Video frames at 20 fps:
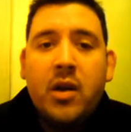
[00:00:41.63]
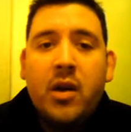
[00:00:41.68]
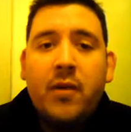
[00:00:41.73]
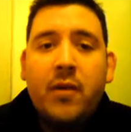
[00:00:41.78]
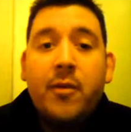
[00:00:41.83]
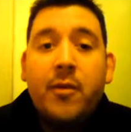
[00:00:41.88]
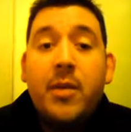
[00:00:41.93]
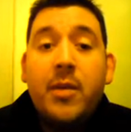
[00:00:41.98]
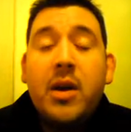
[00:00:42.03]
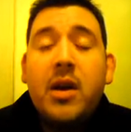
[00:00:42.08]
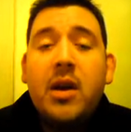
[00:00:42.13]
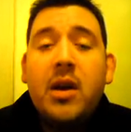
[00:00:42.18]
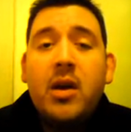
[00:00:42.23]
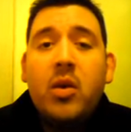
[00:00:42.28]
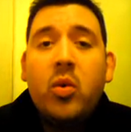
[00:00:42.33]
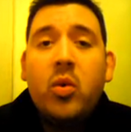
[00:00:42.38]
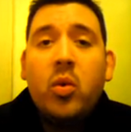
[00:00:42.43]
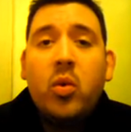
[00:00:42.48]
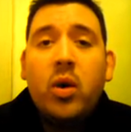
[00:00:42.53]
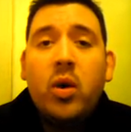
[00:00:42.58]
For
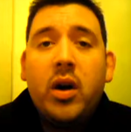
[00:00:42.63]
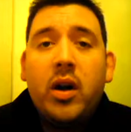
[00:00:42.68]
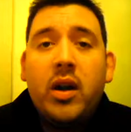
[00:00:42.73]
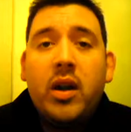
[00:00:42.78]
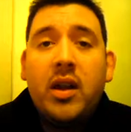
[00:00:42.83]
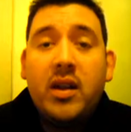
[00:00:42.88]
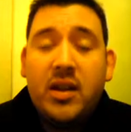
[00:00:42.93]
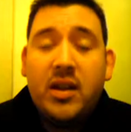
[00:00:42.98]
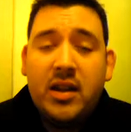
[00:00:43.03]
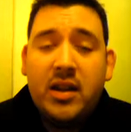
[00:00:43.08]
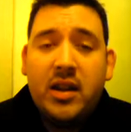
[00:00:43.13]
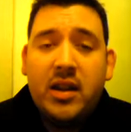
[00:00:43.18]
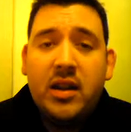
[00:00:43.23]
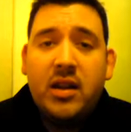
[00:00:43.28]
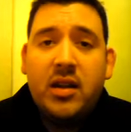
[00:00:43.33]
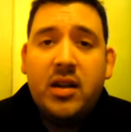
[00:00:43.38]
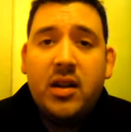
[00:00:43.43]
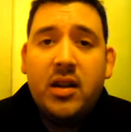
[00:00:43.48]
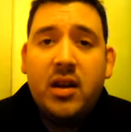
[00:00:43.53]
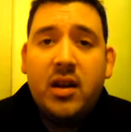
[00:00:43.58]
me, what it
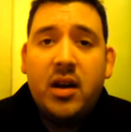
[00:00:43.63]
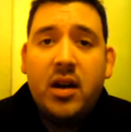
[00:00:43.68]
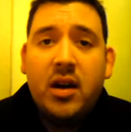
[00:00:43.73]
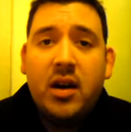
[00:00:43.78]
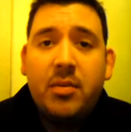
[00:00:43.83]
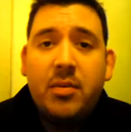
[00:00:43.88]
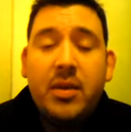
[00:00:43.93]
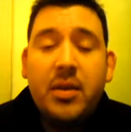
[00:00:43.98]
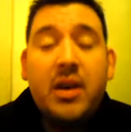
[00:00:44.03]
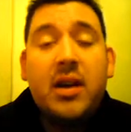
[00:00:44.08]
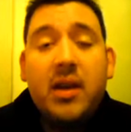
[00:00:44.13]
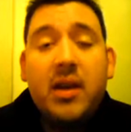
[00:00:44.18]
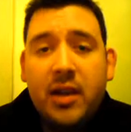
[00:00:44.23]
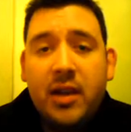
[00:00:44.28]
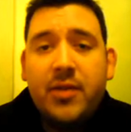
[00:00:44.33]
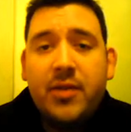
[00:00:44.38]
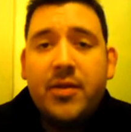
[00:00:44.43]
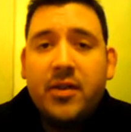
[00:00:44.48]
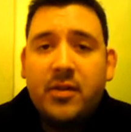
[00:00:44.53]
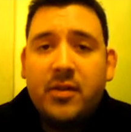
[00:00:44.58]
did, being in
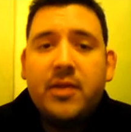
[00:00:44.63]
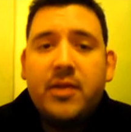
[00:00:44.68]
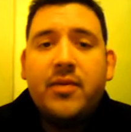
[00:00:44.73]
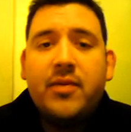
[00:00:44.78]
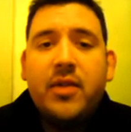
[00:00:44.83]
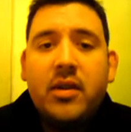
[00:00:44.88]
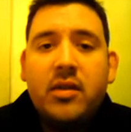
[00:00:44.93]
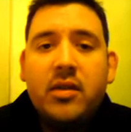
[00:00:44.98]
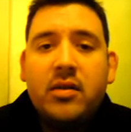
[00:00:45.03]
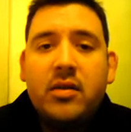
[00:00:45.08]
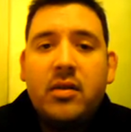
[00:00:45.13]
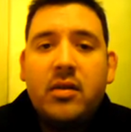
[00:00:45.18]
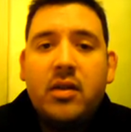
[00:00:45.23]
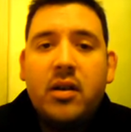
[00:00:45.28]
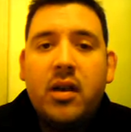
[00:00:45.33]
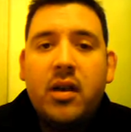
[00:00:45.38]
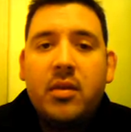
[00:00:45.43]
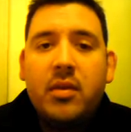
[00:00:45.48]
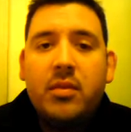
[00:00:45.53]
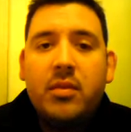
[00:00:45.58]
ethnic-specific
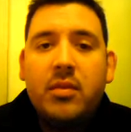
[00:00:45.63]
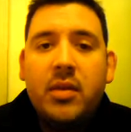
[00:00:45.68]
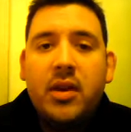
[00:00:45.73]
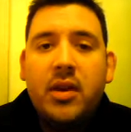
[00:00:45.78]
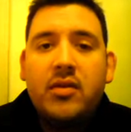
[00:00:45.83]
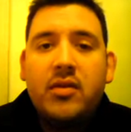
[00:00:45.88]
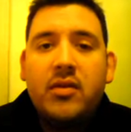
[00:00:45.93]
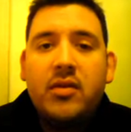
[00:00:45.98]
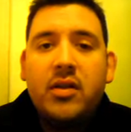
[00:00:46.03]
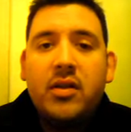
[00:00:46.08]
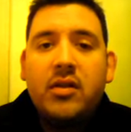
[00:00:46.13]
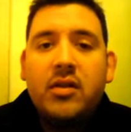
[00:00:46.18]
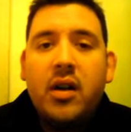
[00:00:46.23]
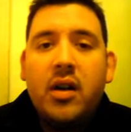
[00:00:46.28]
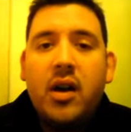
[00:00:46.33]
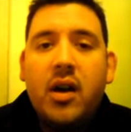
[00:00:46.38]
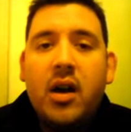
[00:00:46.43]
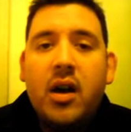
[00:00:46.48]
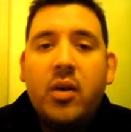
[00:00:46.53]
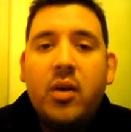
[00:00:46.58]
ministries,
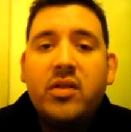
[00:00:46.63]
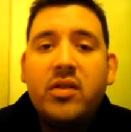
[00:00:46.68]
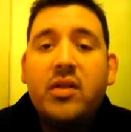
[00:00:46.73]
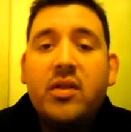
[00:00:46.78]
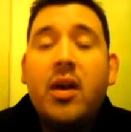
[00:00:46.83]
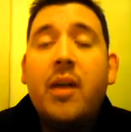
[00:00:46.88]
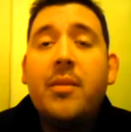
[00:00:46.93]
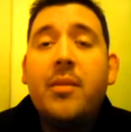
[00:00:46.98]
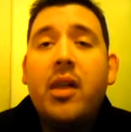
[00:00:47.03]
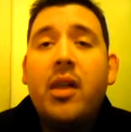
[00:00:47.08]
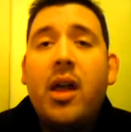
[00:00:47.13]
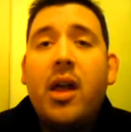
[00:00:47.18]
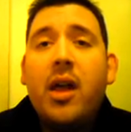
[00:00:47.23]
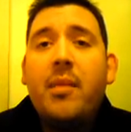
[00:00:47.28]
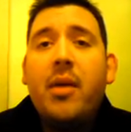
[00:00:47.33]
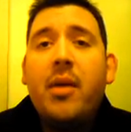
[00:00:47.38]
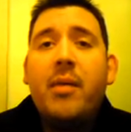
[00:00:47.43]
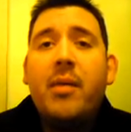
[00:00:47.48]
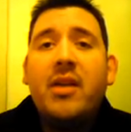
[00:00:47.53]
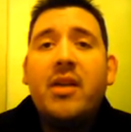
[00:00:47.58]
it taught me a lot
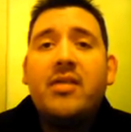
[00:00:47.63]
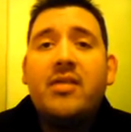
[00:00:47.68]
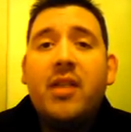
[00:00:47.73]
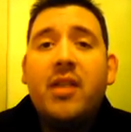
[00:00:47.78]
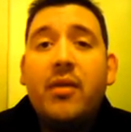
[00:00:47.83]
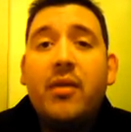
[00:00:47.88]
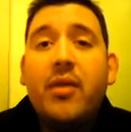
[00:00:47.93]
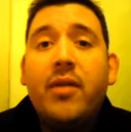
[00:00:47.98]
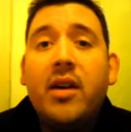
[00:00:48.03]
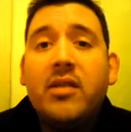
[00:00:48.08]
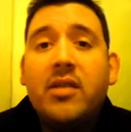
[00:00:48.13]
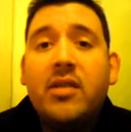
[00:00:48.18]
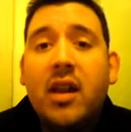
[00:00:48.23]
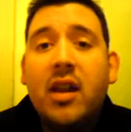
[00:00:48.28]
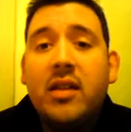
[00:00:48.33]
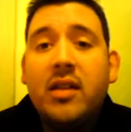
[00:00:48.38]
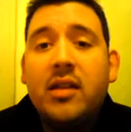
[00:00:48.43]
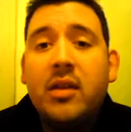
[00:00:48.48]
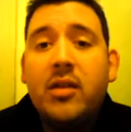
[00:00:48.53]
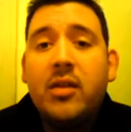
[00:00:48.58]
about myself as a
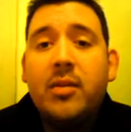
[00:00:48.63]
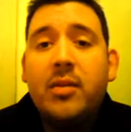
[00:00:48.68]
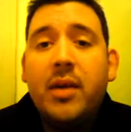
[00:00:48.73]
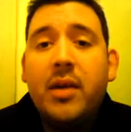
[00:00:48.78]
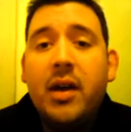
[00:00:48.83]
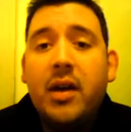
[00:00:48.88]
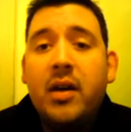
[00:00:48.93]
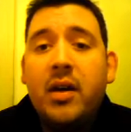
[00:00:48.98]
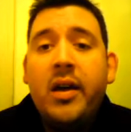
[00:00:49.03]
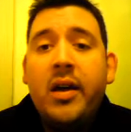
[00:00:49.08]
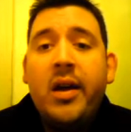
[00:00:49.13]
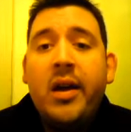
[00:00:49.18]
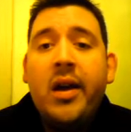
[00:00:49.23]
Latino man.